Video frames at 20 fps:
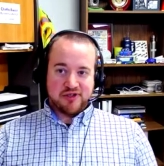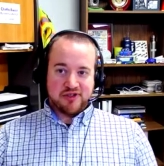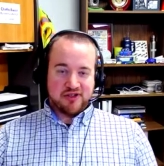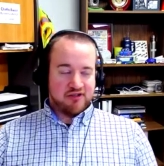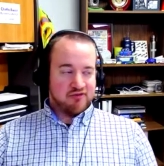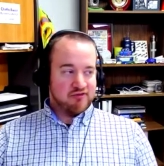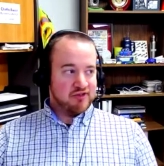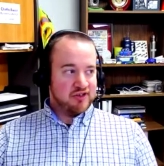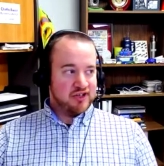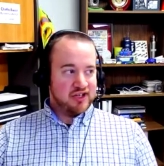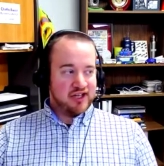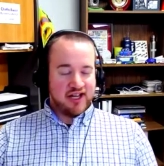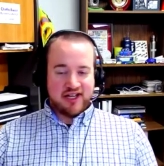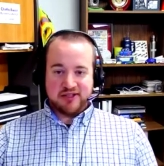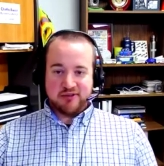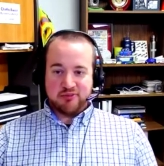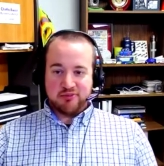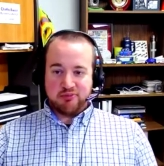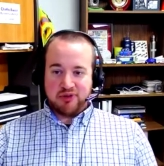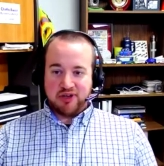there really
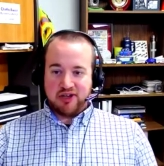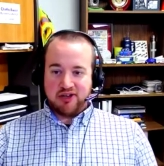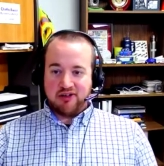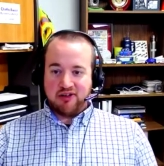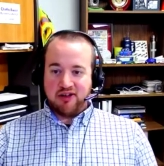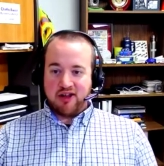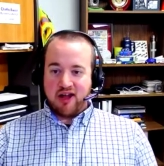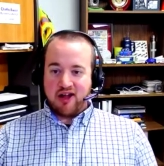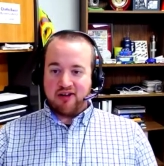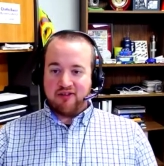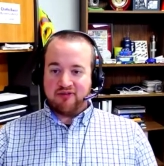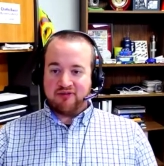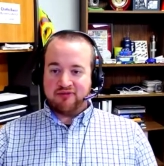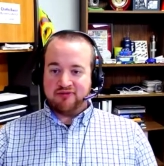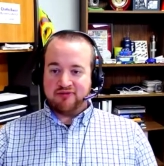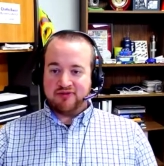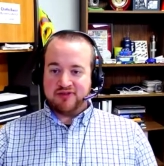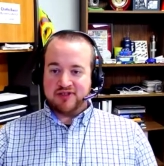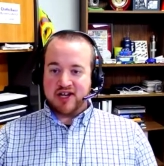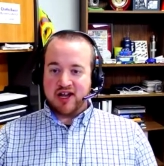hasn't been a lot of
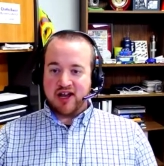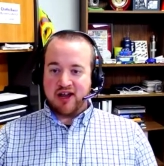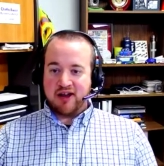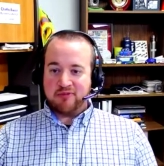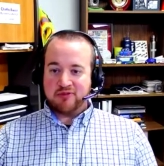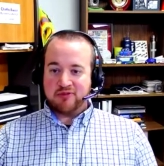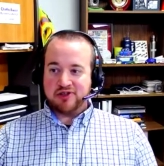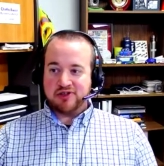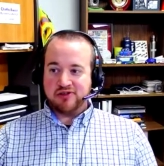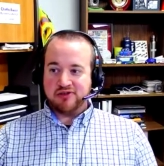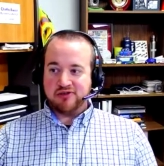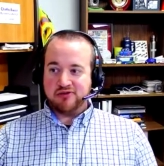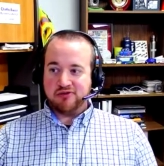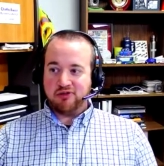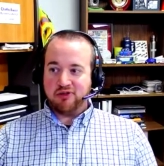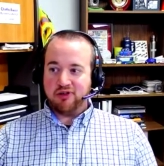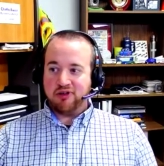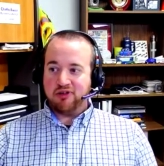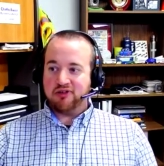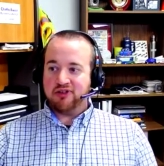time to
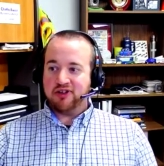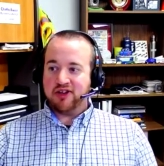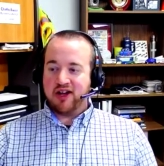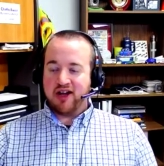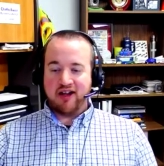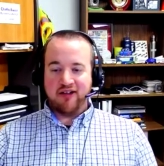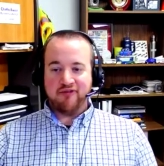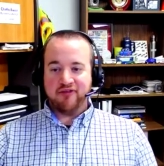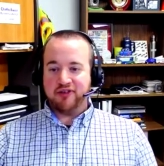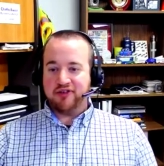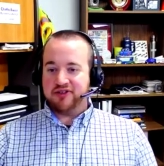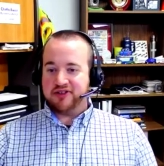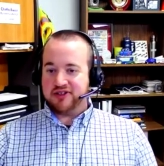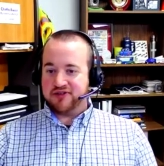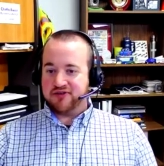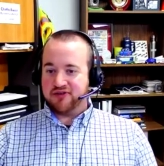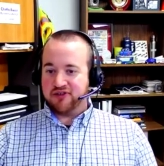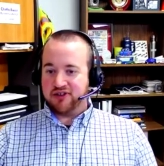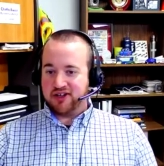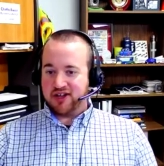learn the high
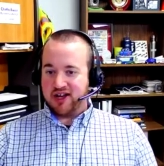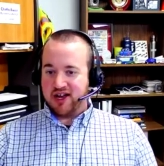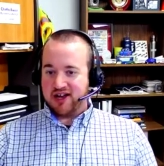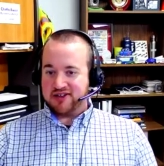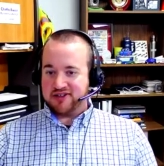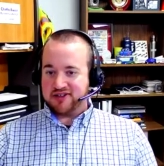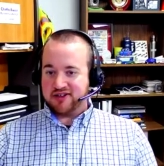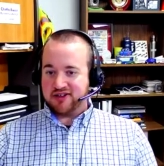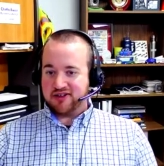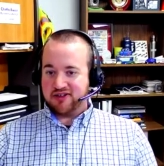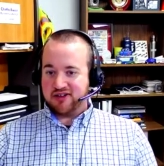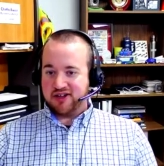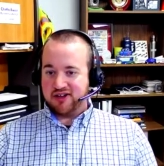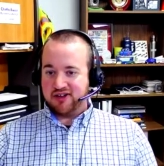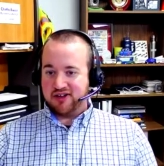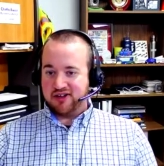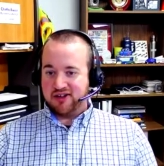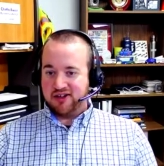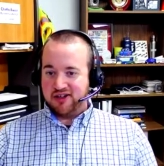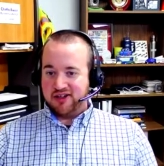voltage for the guys that are
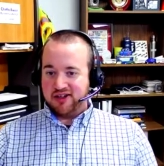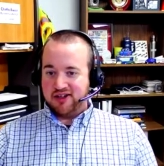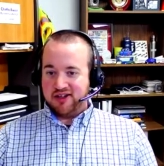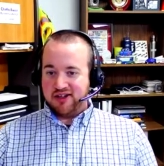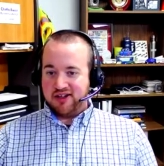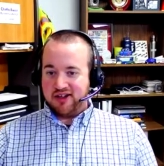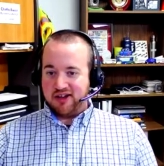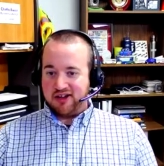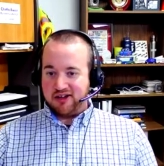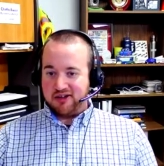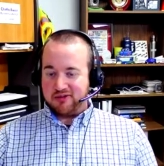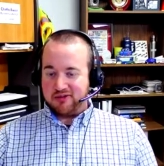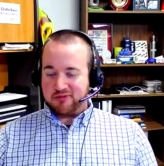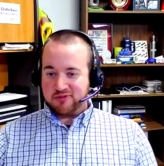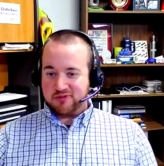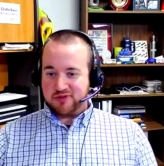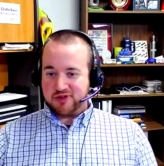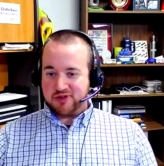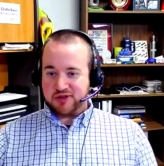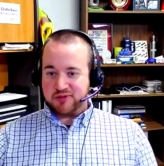here,
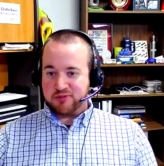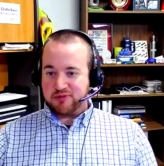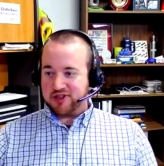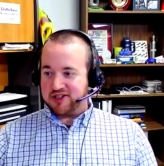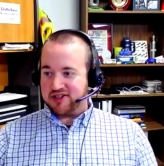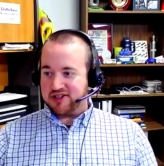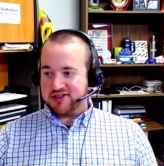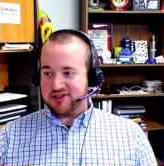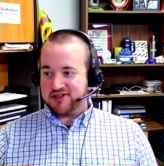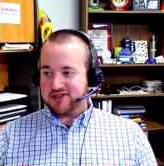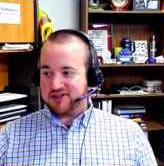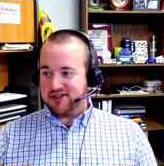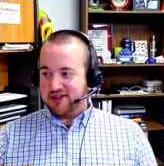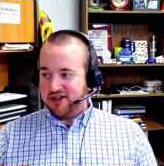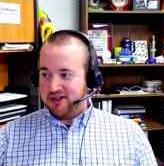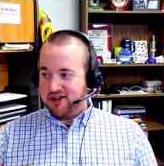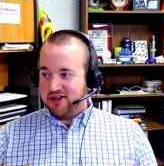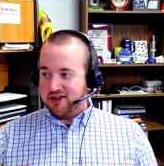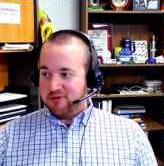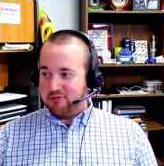just because
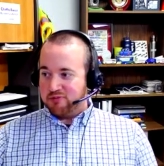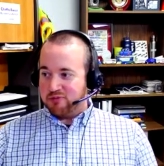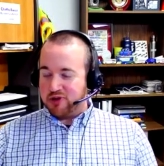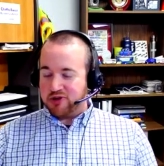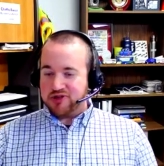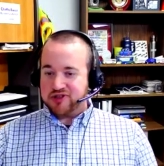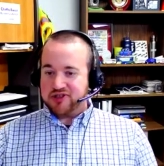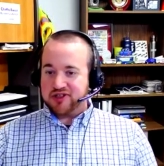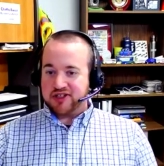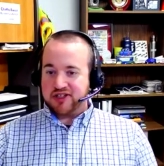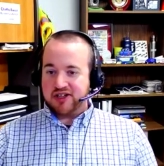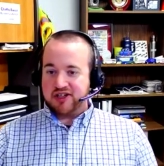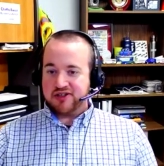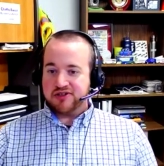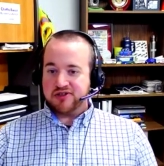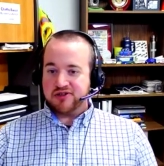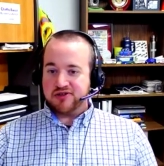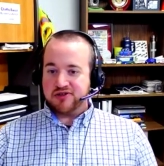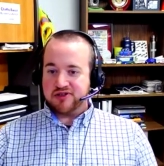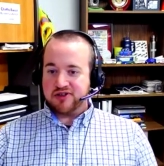most of the
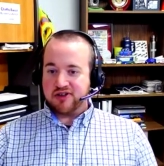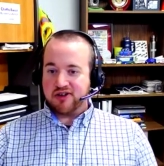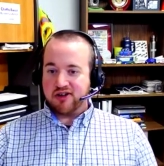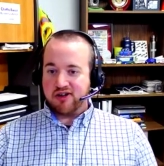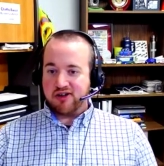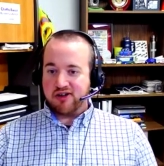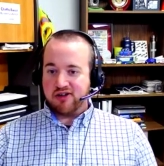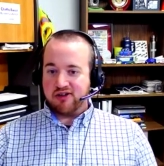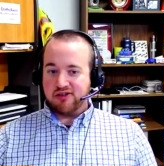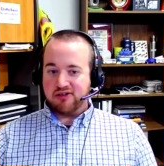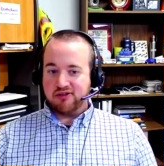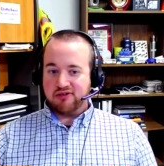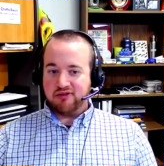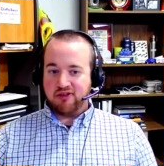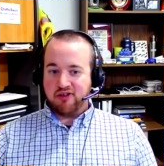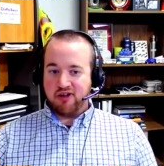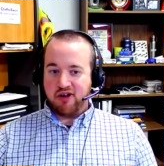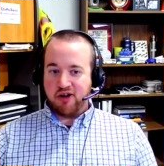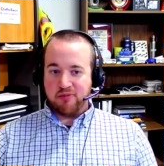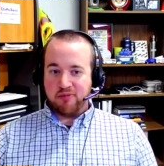issues are
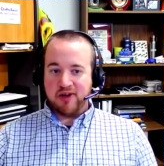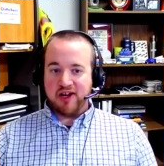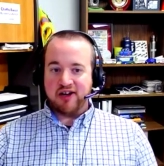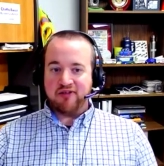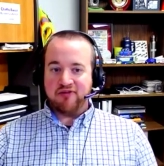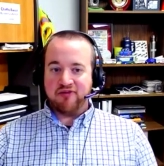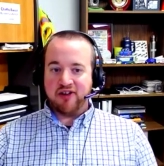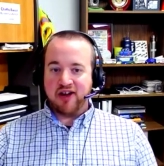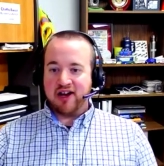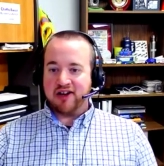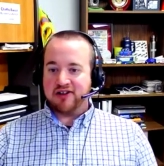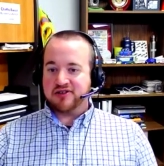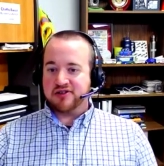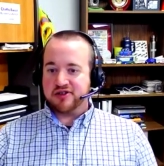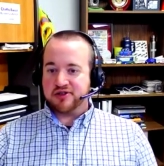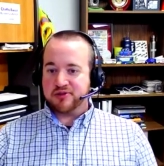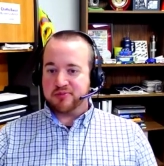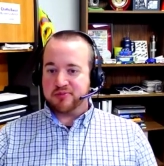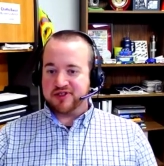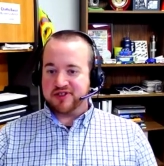
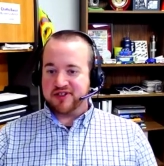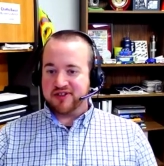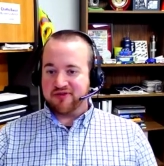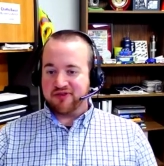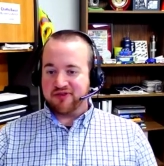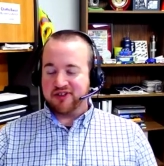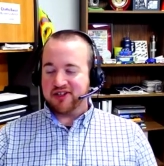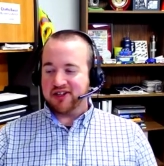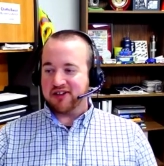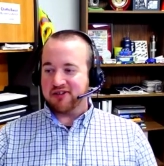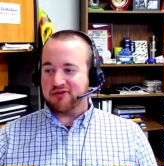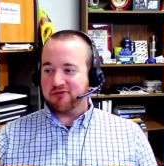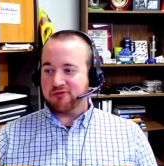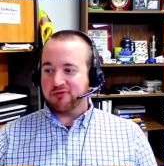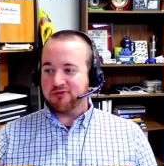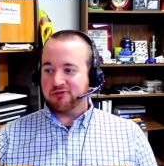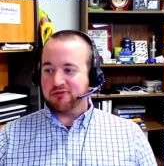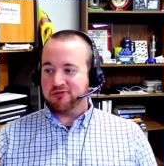manufacturer specific, and